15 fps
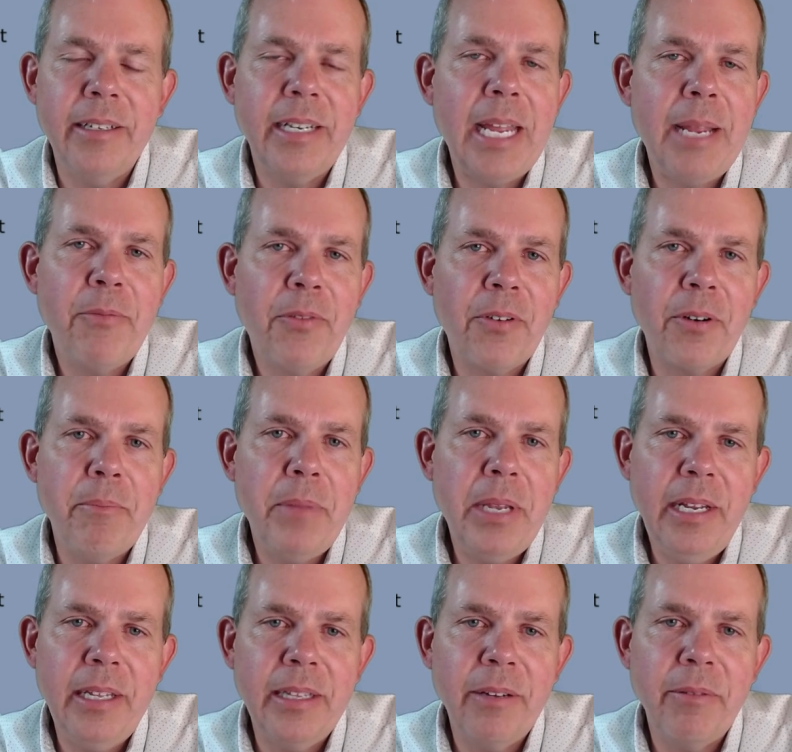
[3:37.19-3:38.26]
a name for a
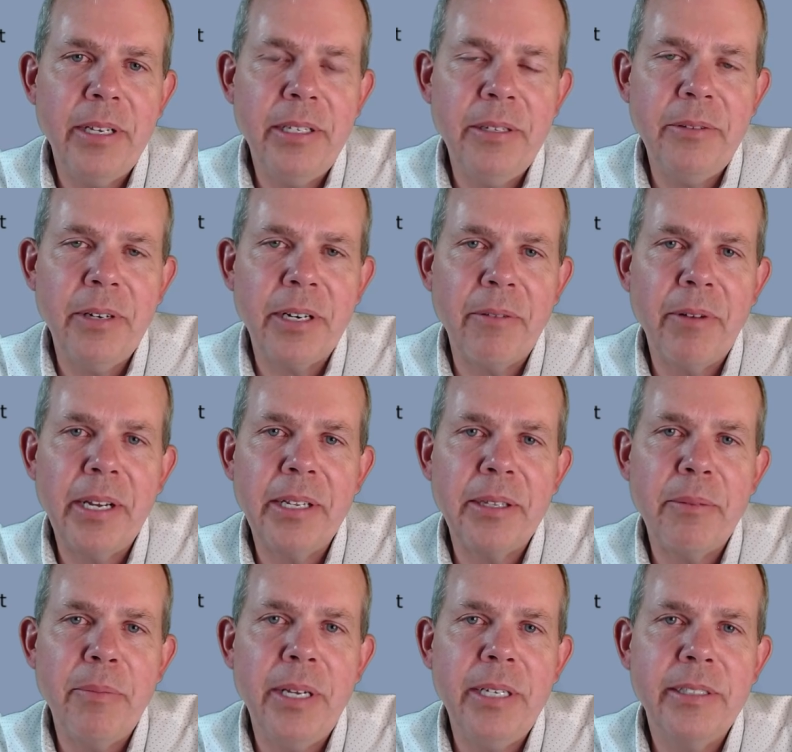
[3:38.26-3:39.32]
meeting that we do on a regular
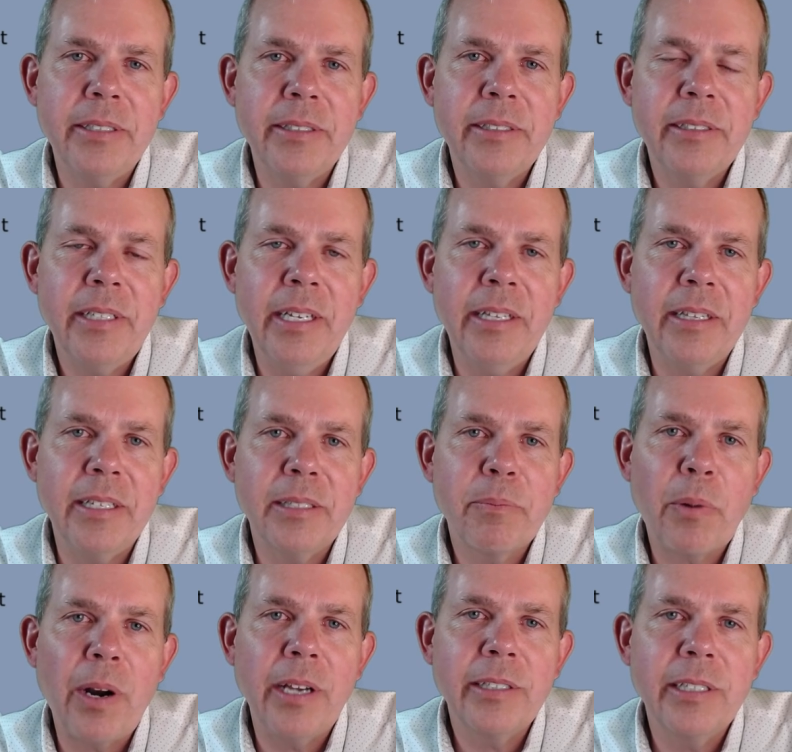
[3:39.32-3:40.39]
basis in this
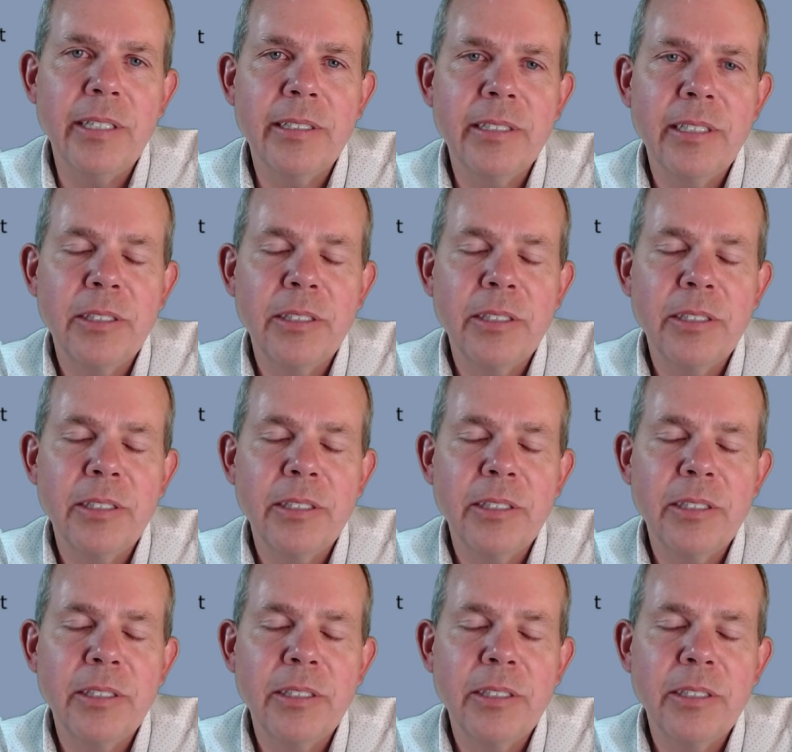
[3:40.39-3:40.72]
process.